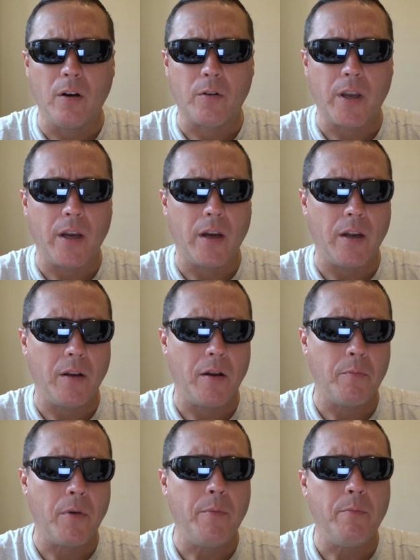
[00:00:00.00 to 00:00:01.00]
okay,
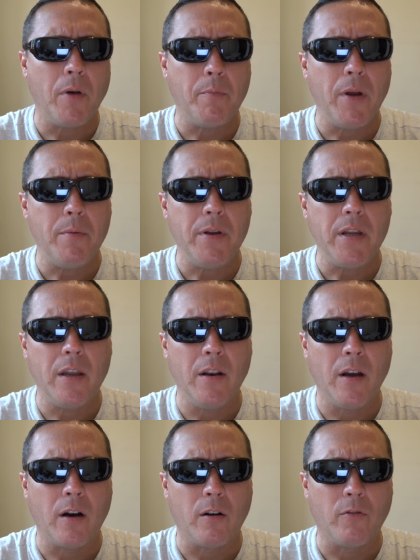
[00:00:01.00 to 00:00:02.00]
and I may be
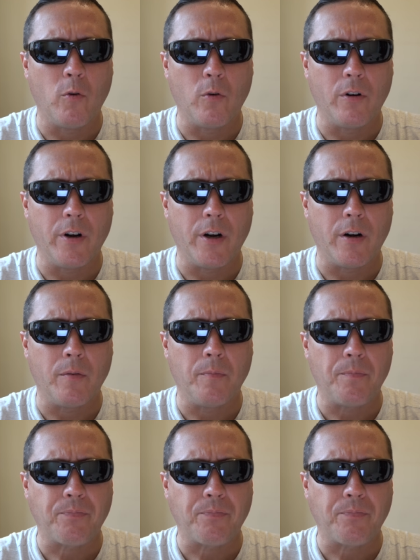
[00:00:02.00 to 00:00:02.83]
getting out of order here.